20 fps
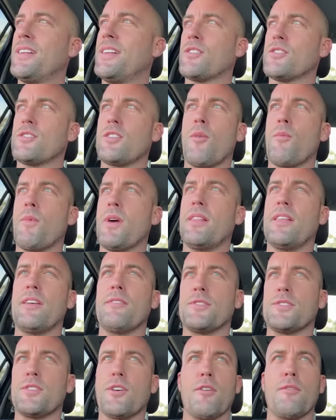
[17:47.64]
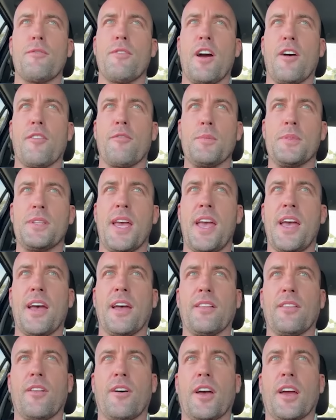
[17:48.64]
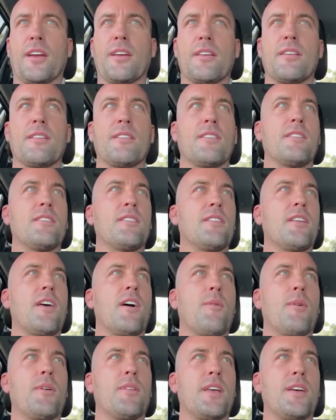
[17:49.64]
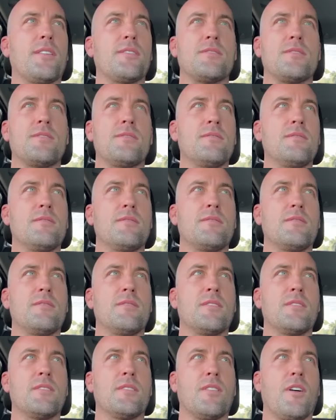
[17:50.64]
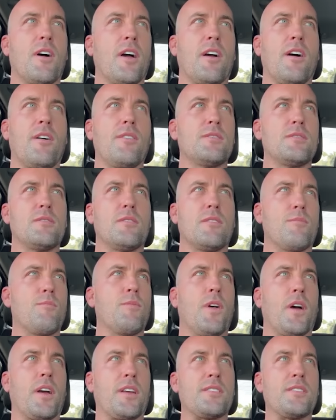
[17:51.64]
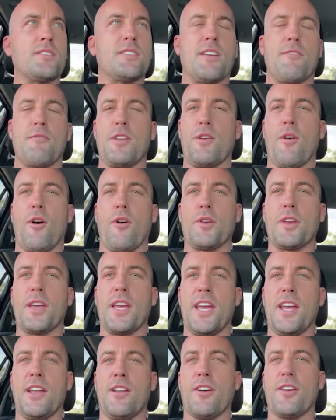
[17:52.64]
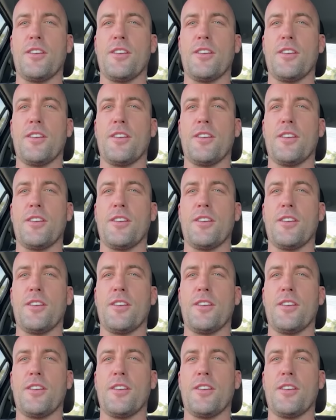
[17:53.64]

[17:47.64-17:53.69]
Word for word: like we live so far from town, like no one, there was like, I was like a 7-year-old kid.